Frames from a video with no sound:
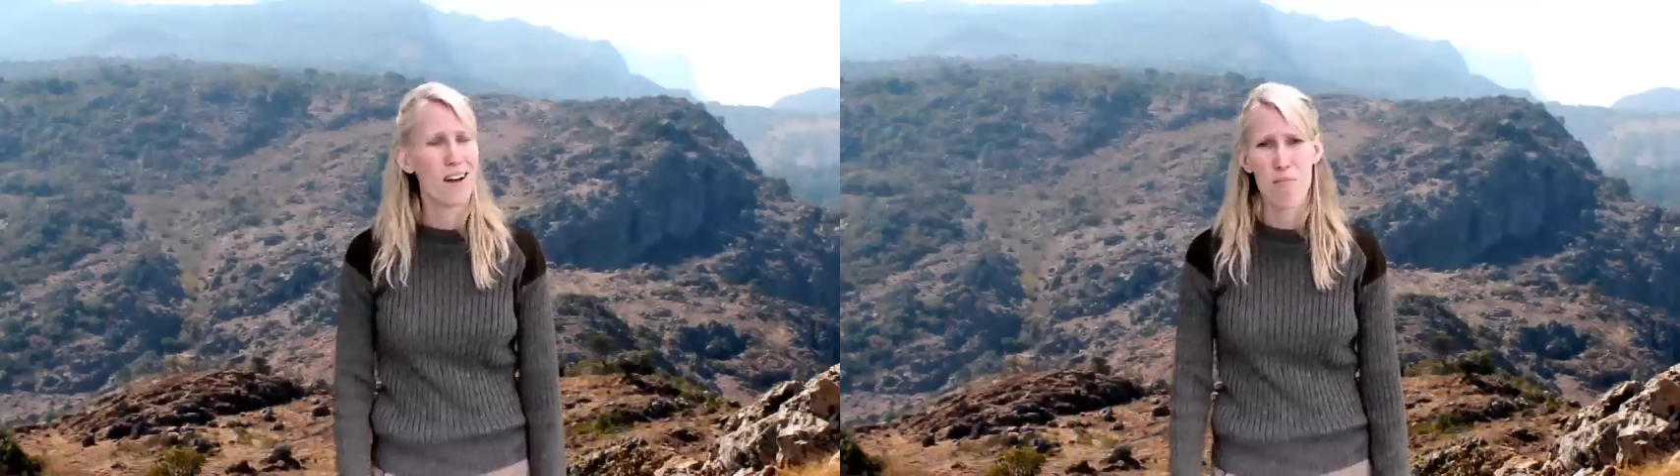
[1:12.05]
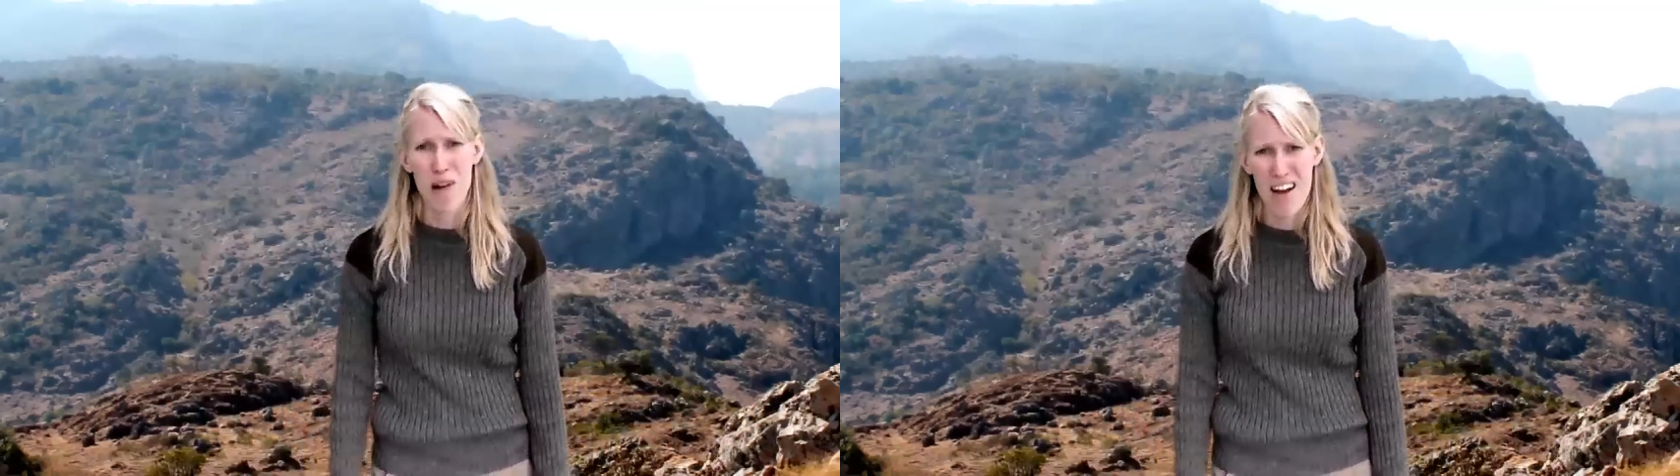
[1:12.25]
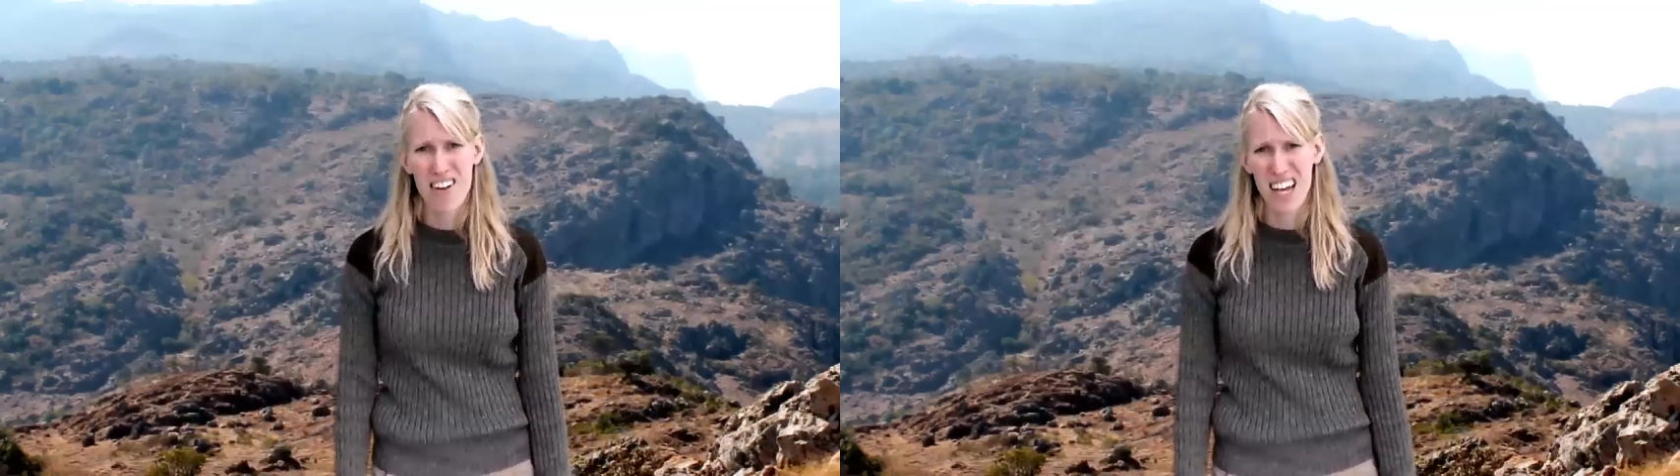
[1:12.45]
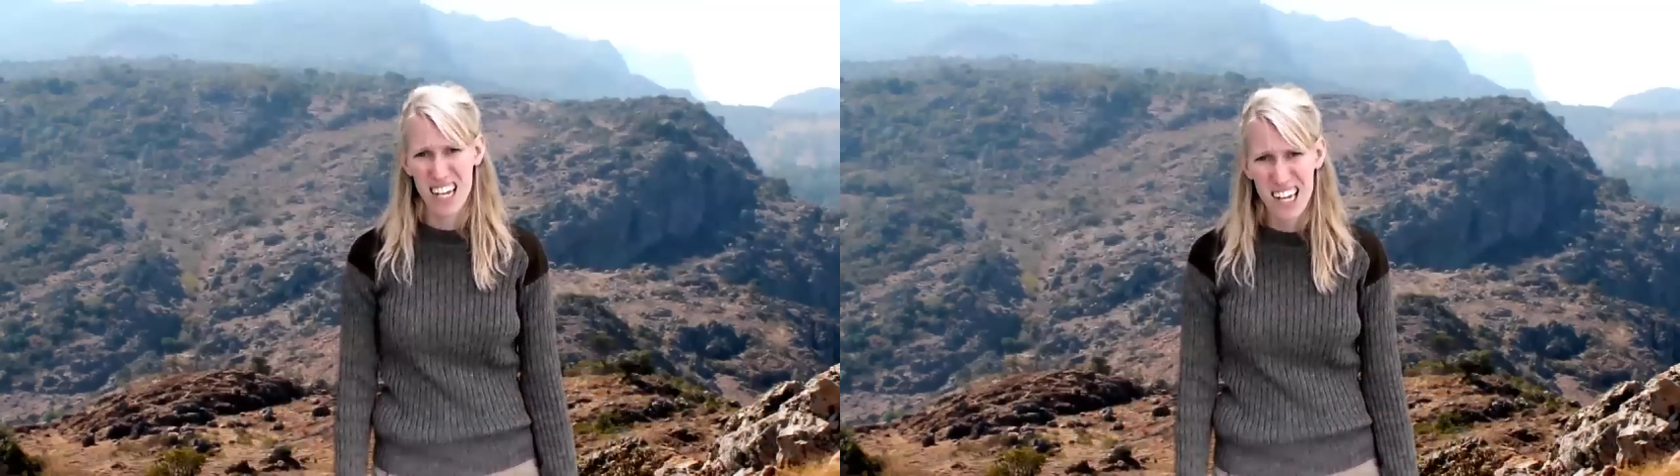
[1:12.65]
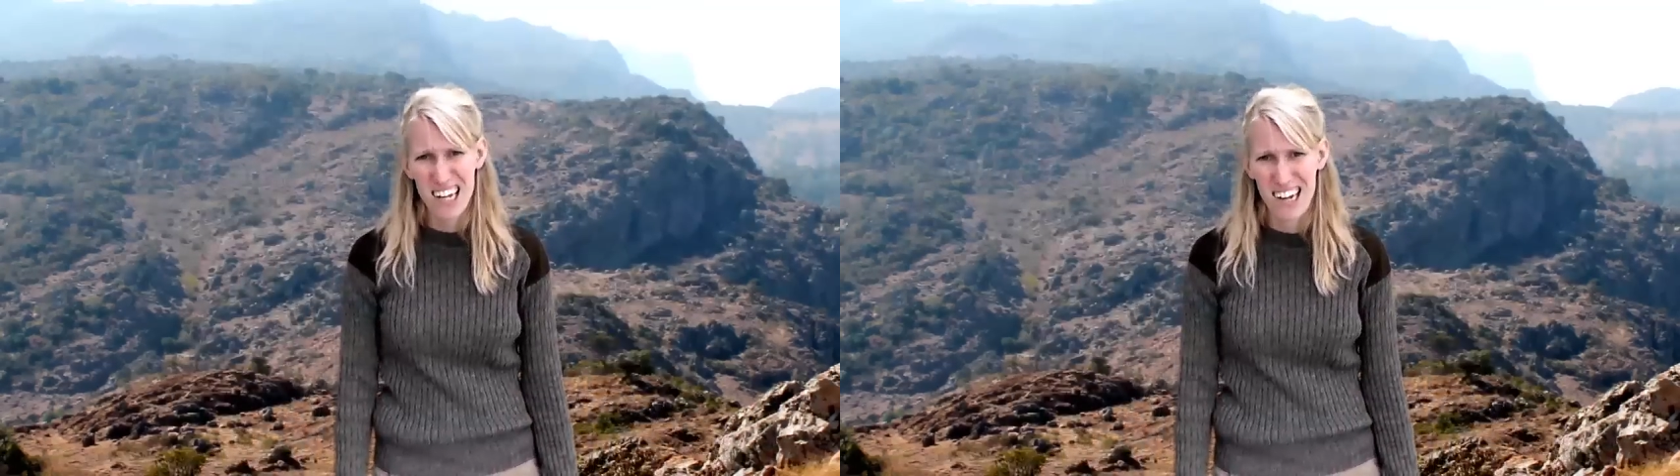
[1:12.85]
brown
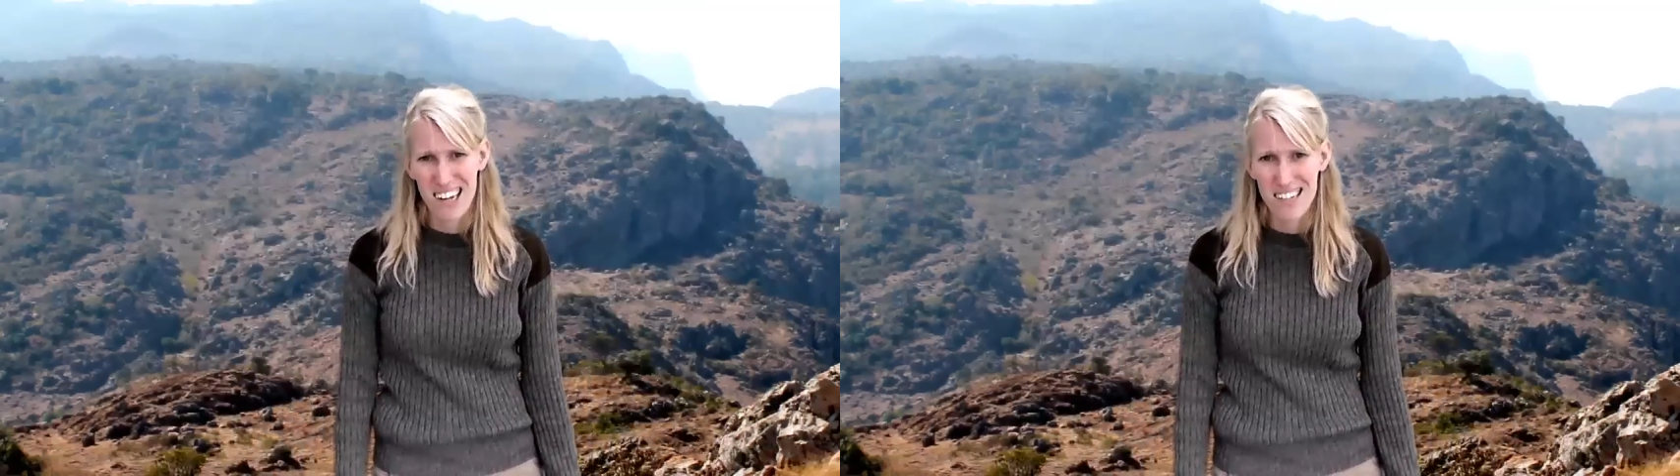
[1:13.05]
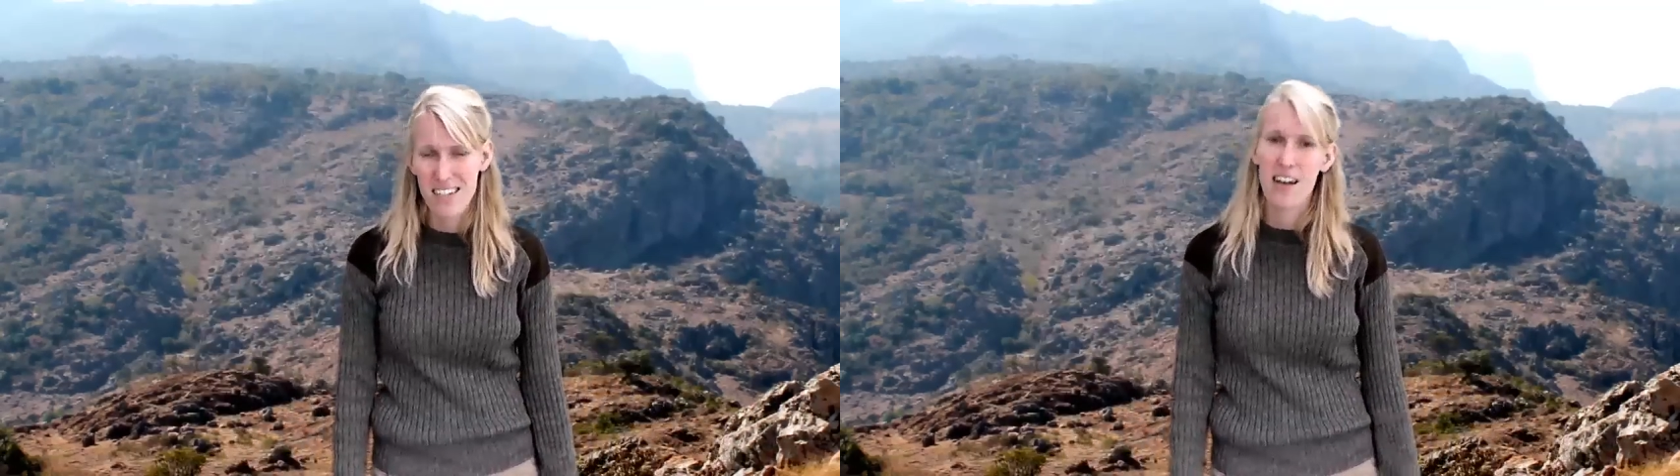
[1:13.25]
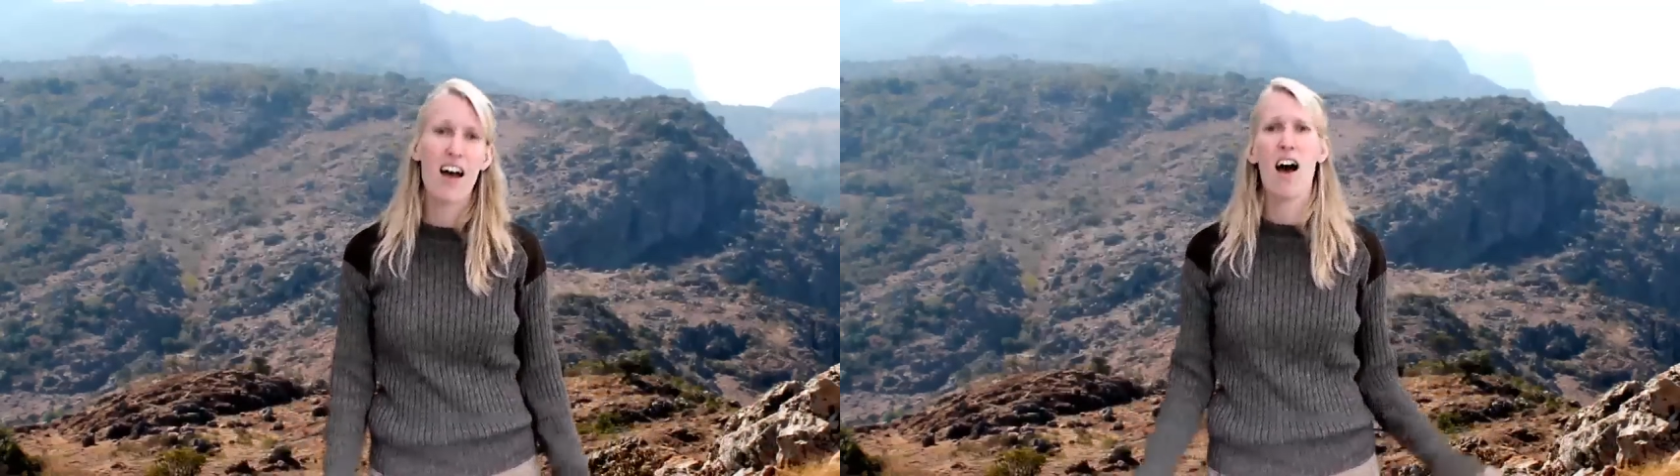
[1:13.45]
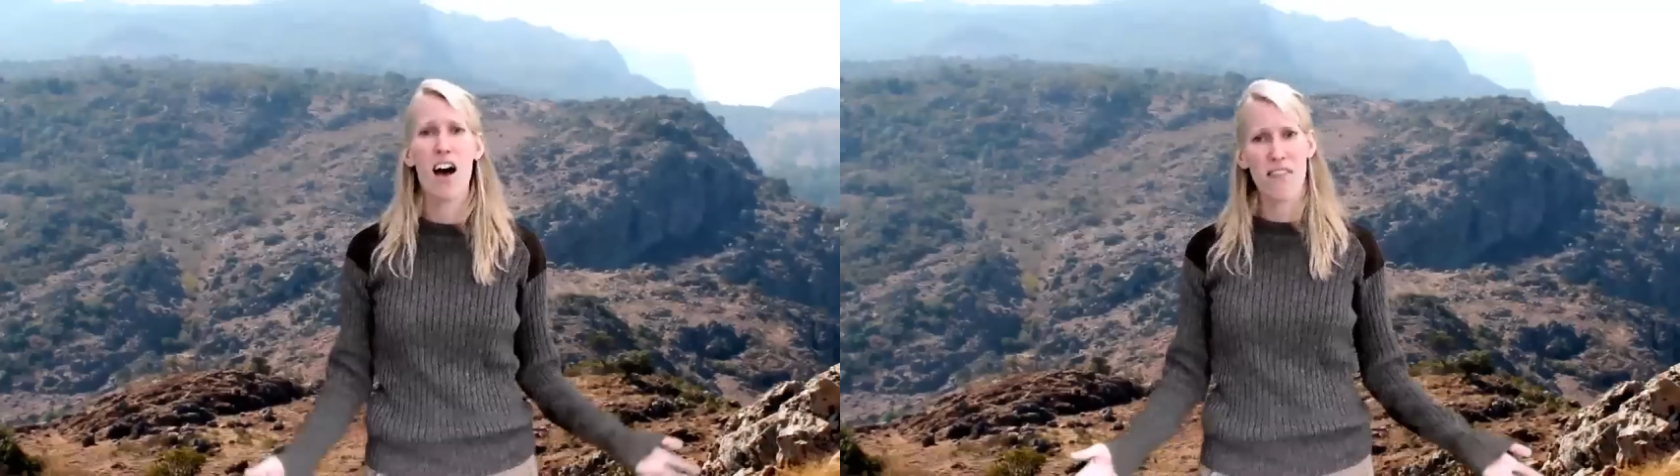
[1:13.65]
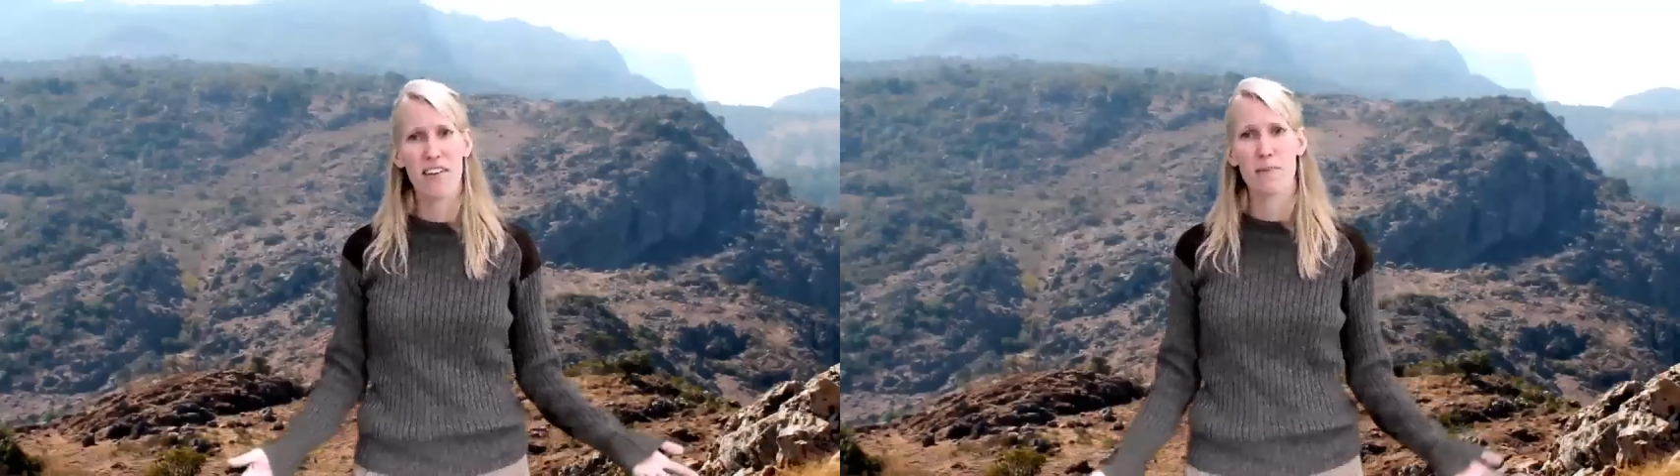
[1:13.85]
hyenas?
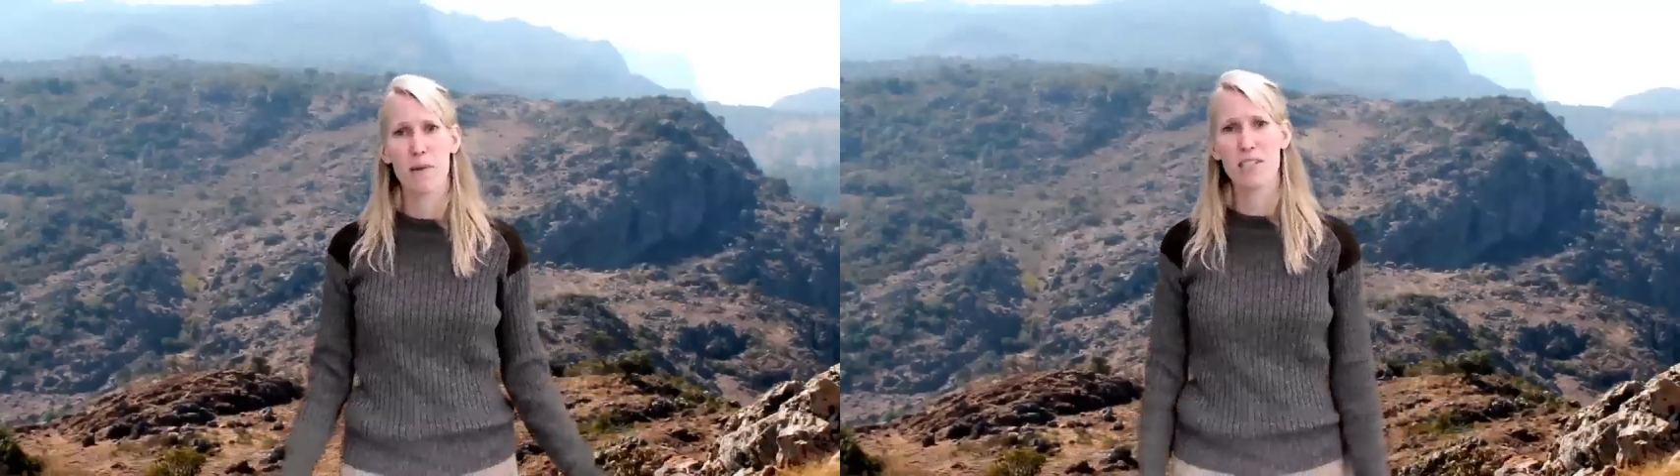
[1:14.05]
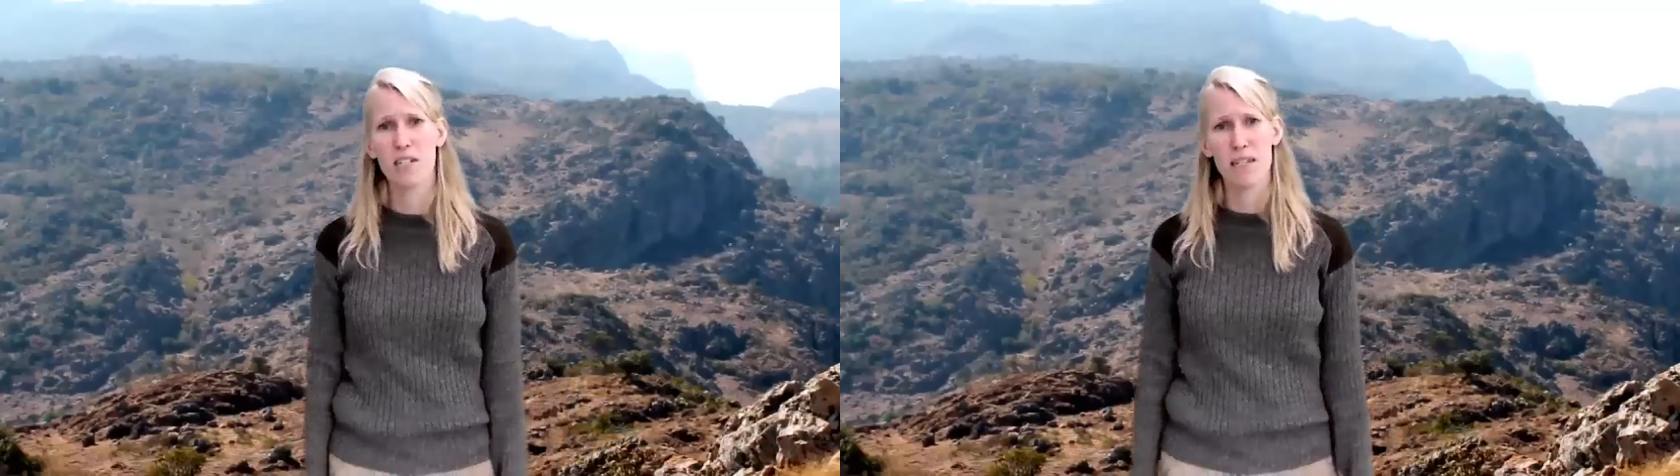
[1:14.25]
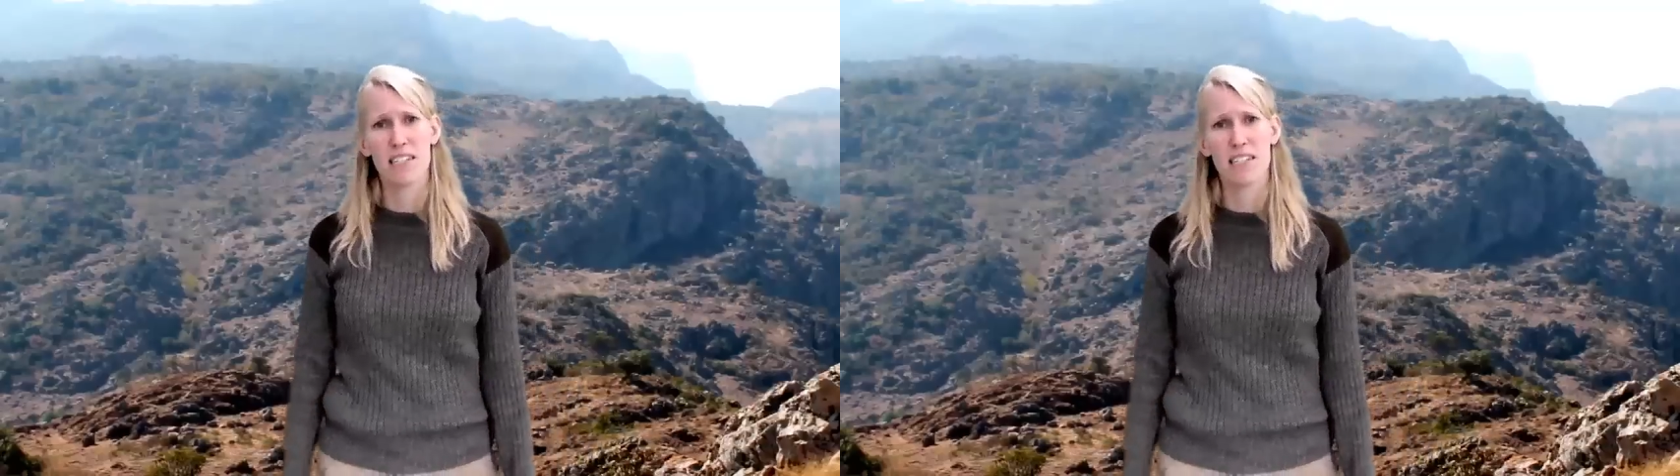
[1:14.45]
Aren't they supposed to be